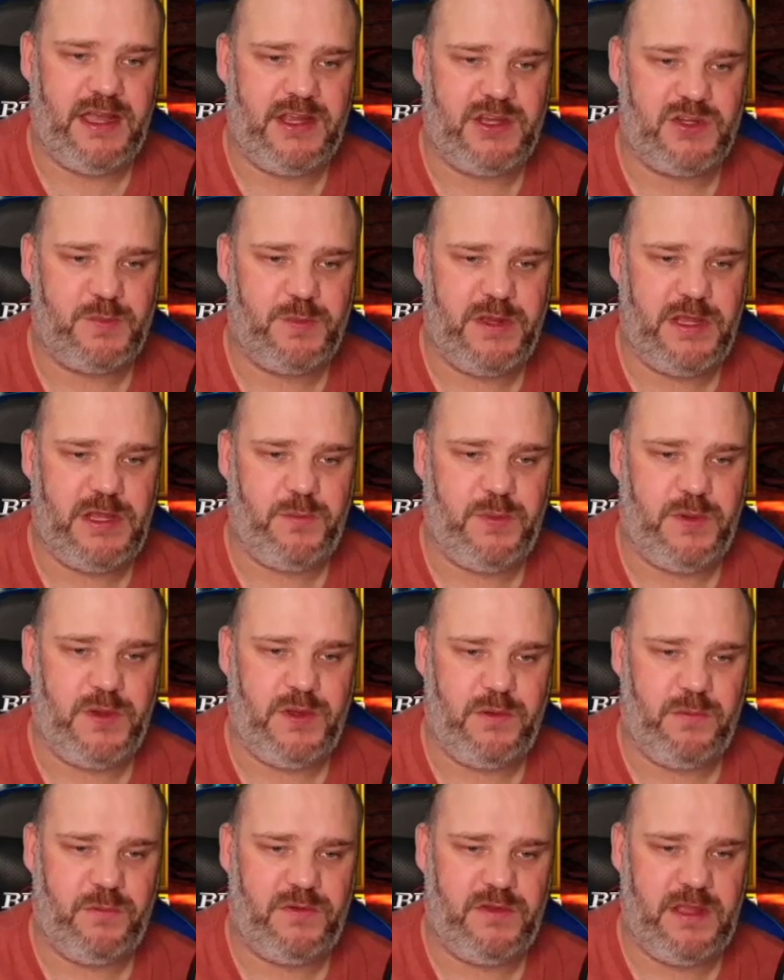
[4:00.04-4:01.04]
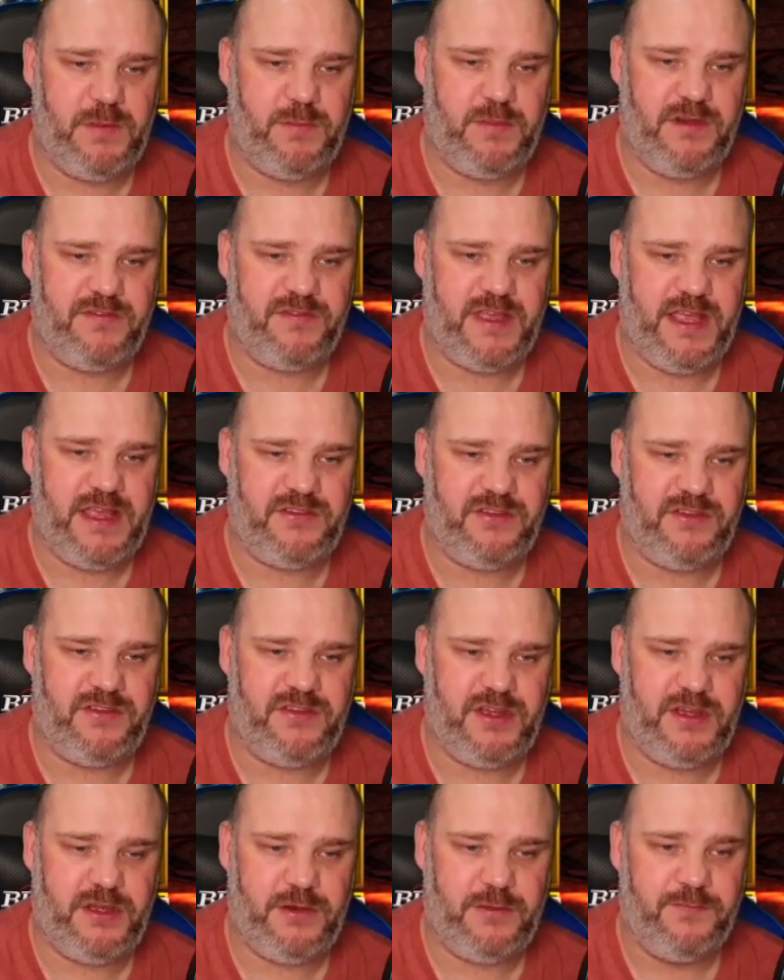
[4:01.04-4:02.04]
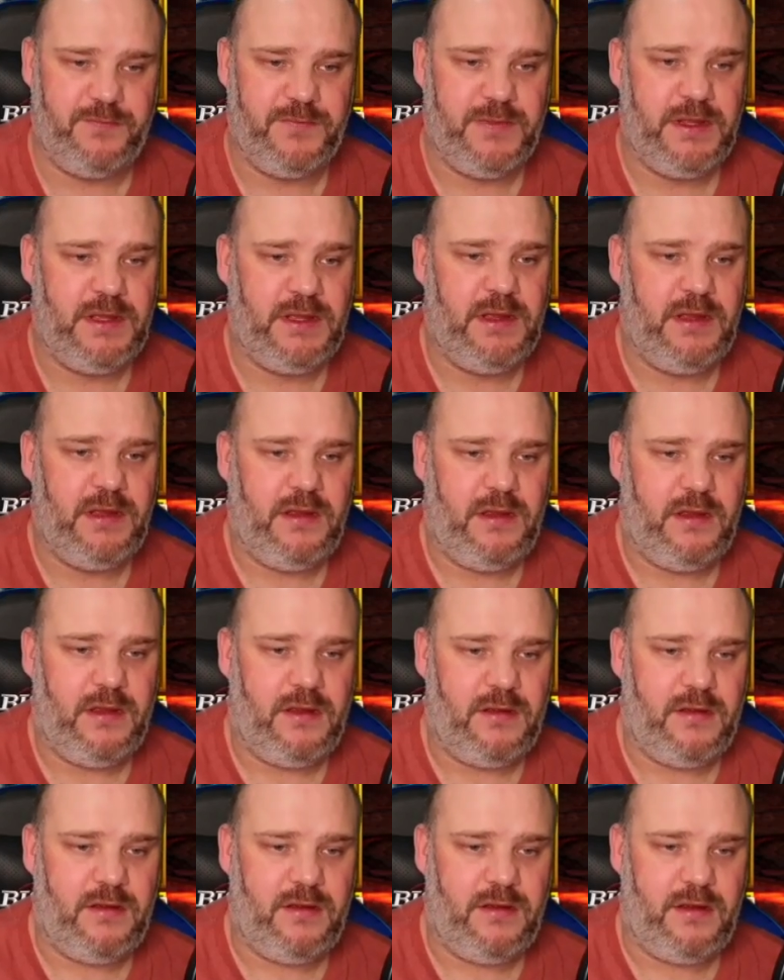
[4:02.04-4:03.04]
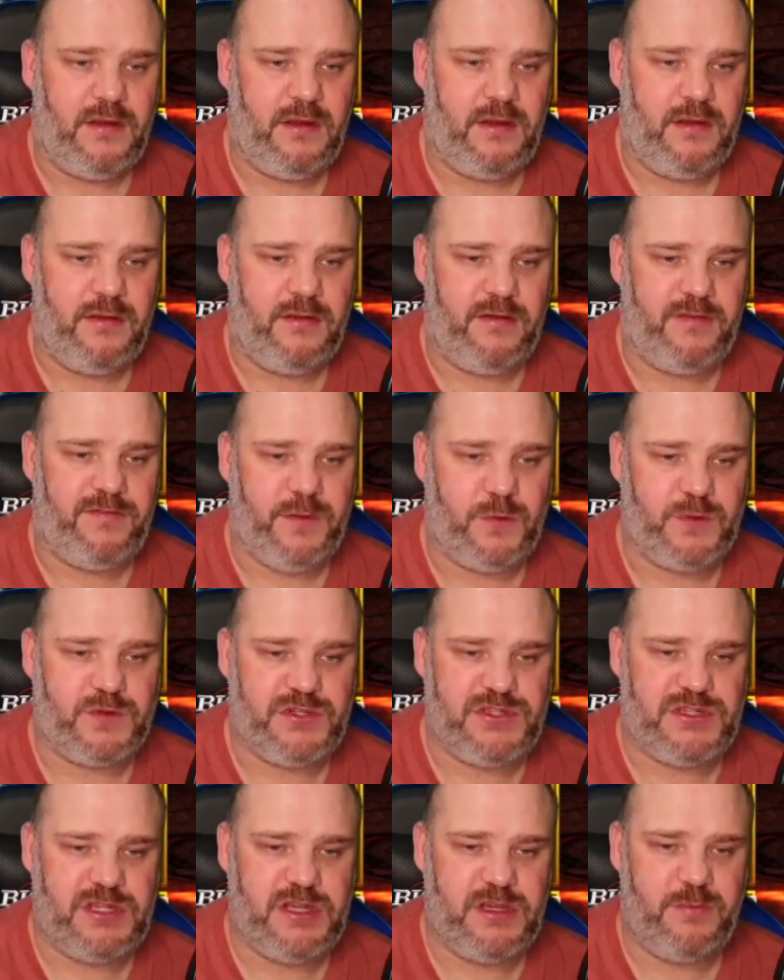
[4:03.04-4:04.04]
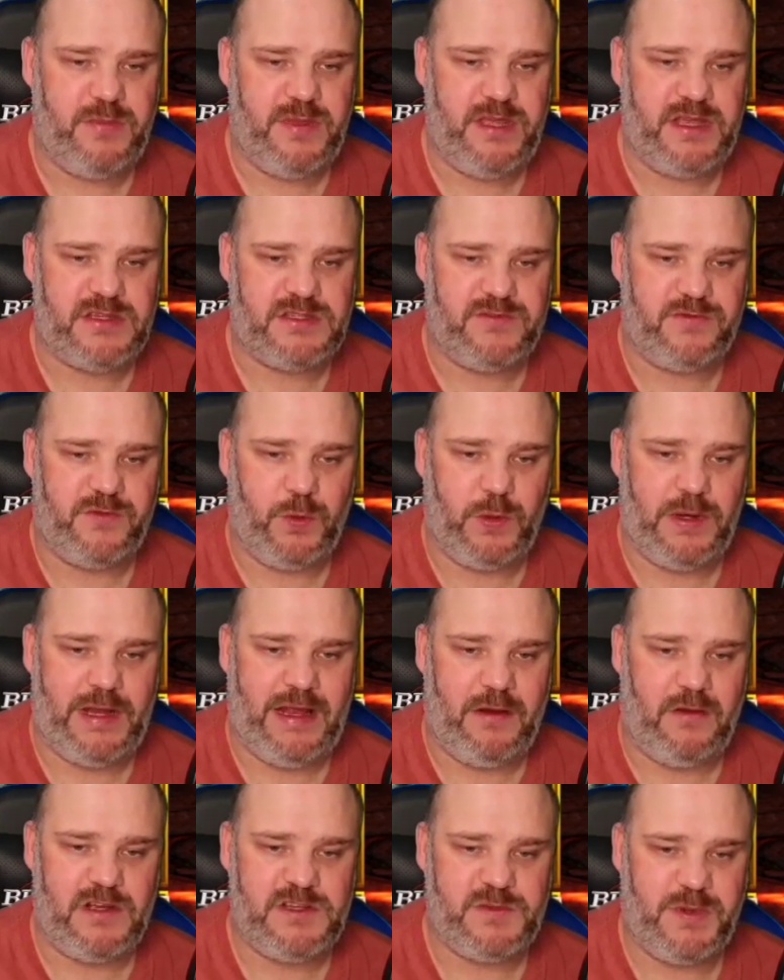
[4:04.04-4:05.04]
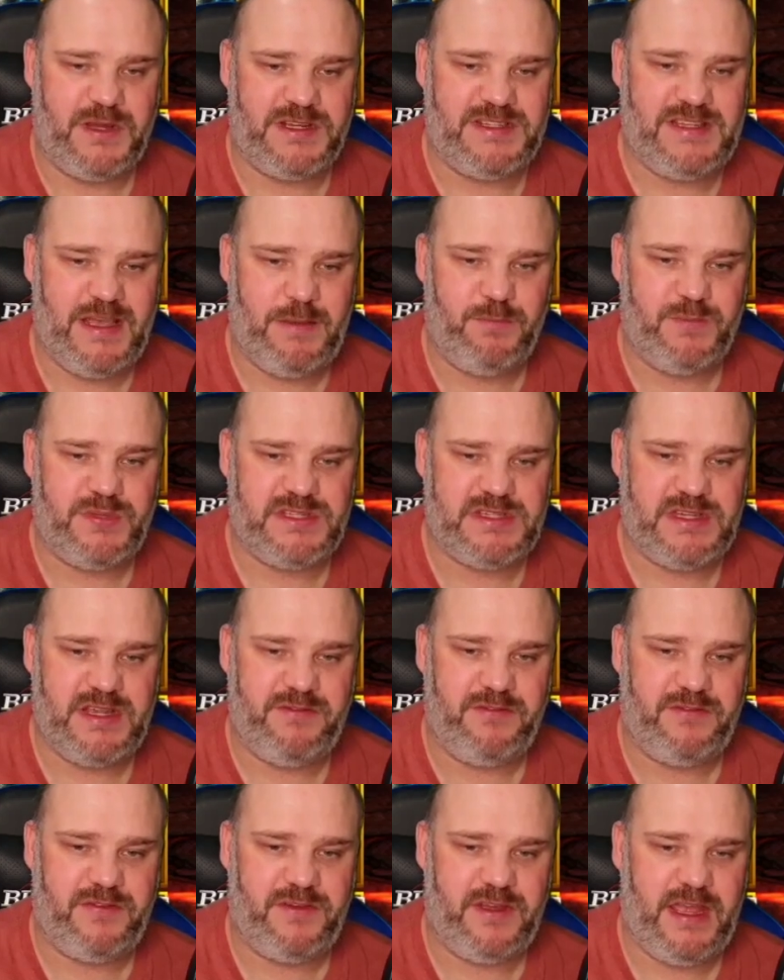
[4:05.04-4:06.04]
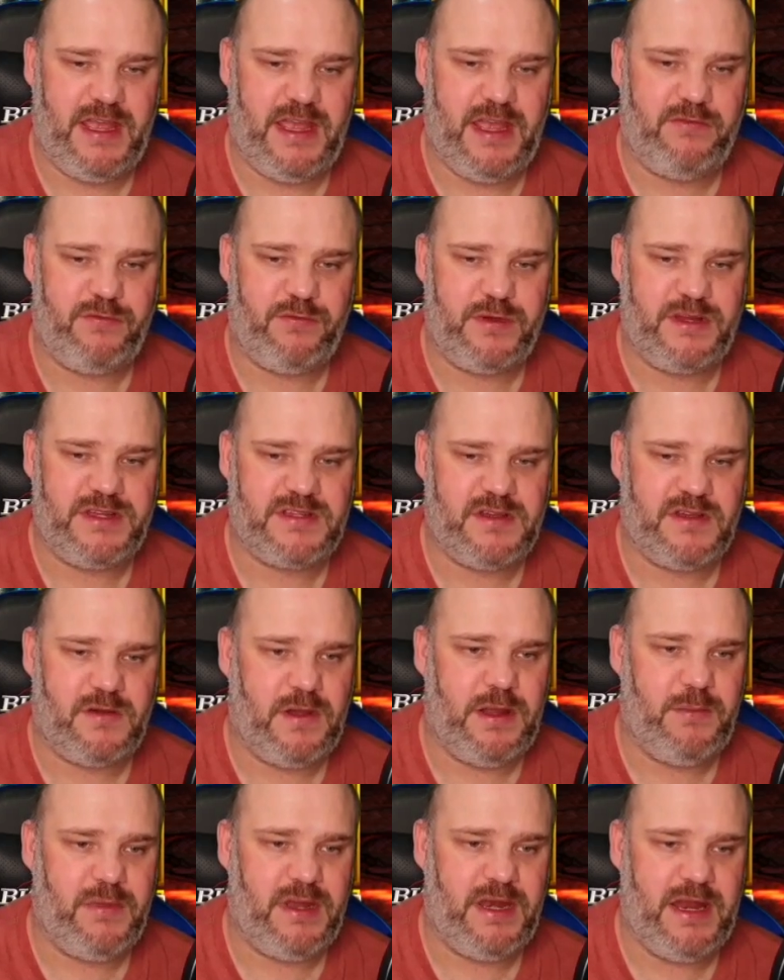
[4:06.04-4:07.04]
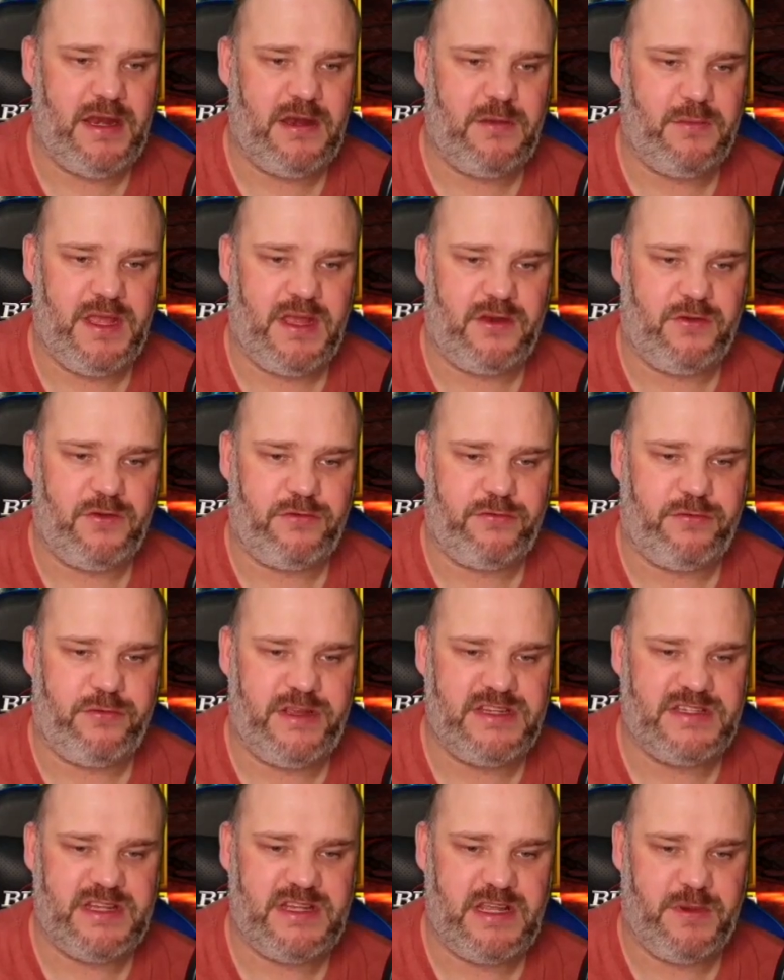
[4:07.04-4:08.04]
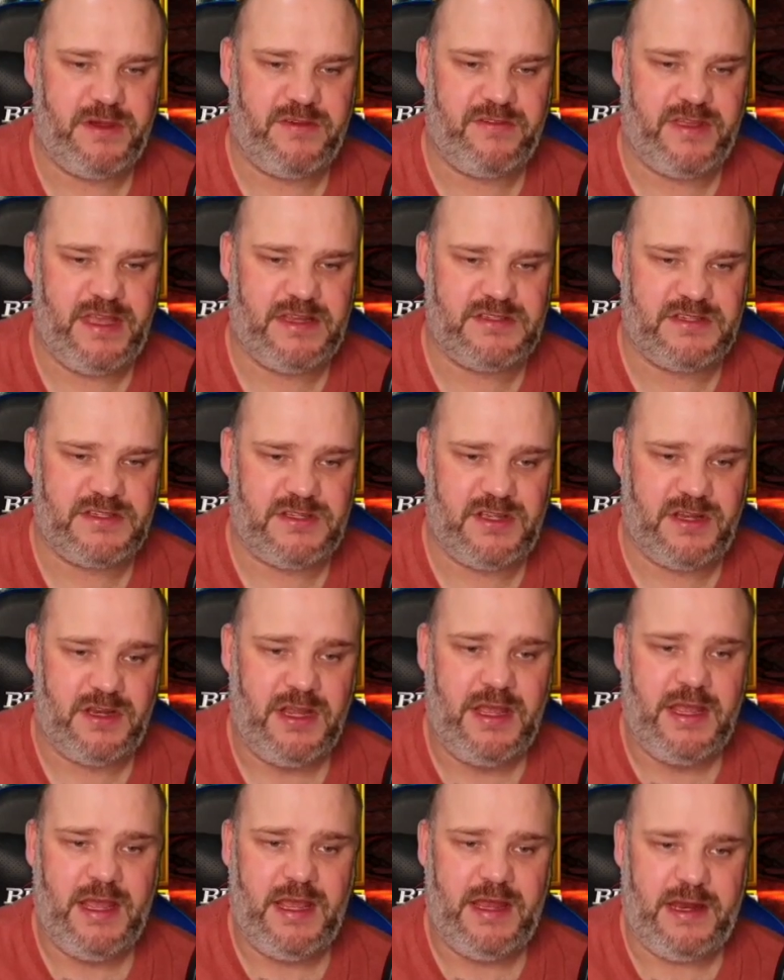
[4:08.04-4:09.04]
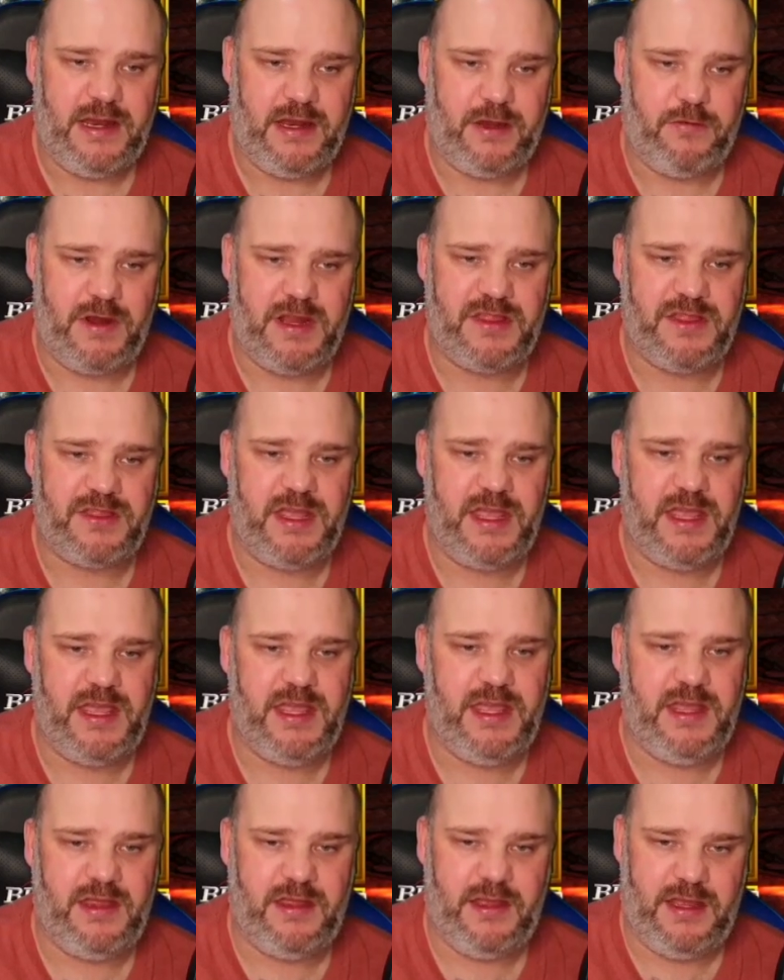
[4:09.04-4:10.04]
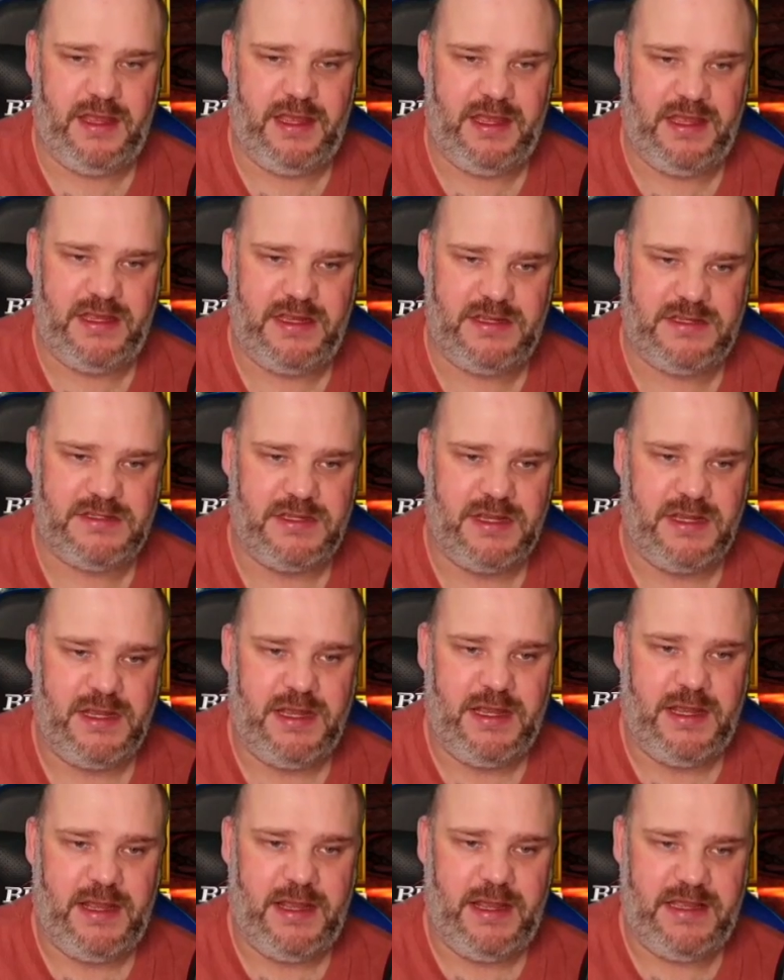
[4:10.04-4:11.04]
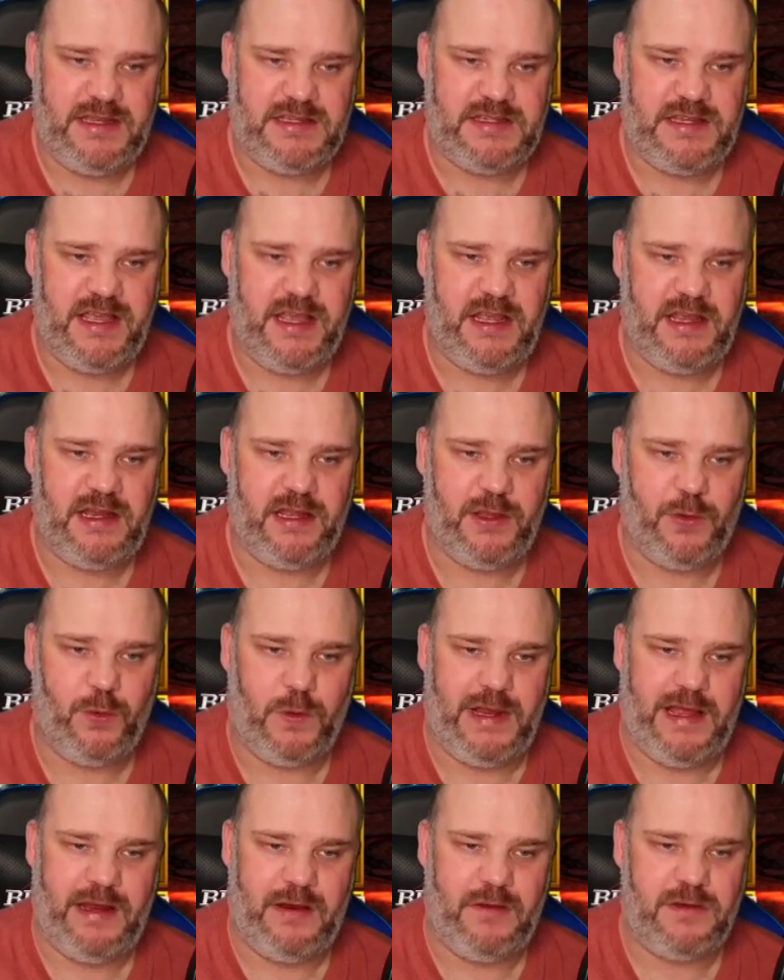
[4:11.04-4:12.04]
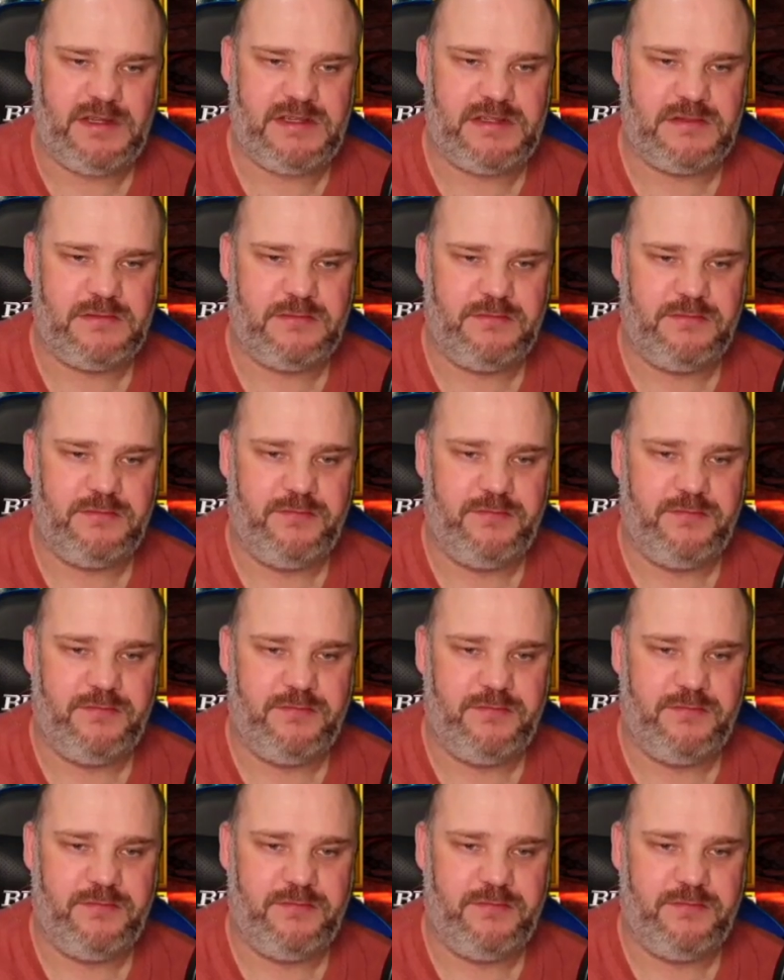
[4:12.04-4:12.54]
HP burn debuff gets a turn. Fills the turn meters of all allies by 10% for every time an enemy under a freeze debuff gets a turn. And the great thing here is it's healing all allies.